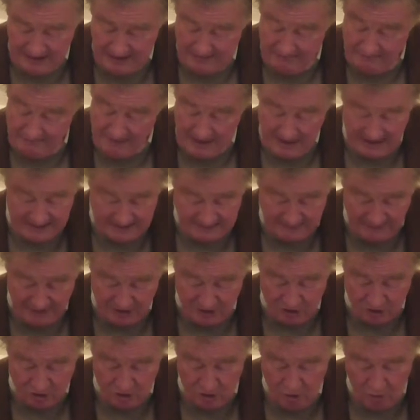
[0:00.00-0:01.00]
It makes
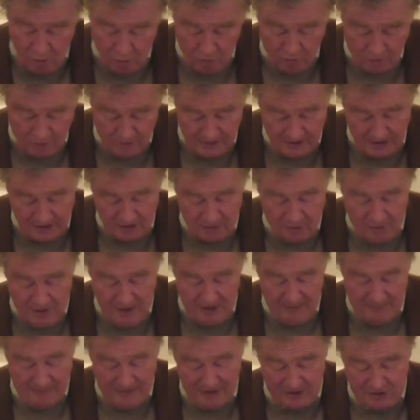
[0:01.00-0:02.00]
me choke with a
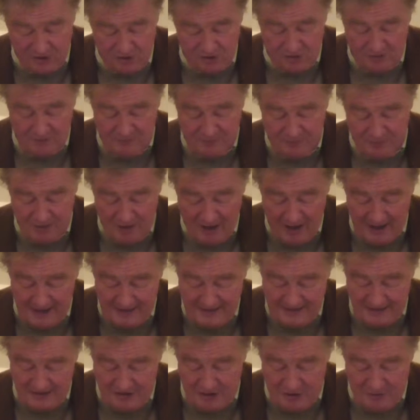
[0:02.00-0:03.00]
queer mixture of
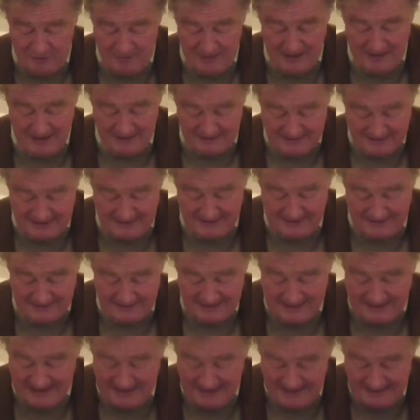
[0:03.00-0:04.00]
pride and humility
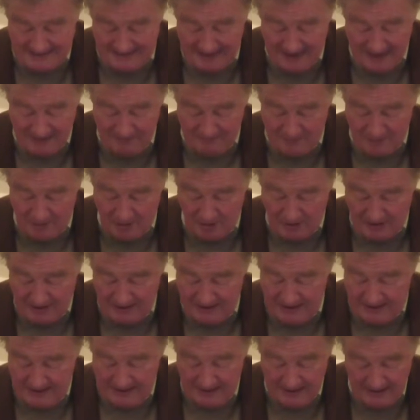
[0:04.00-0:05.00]
that he is our
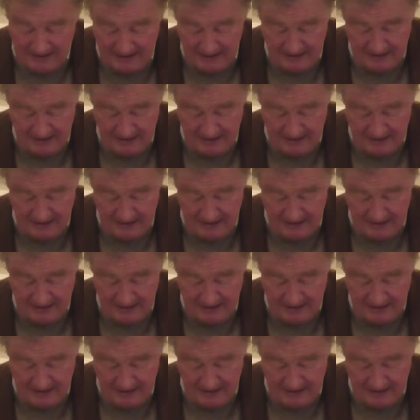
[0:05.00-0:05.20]
boy.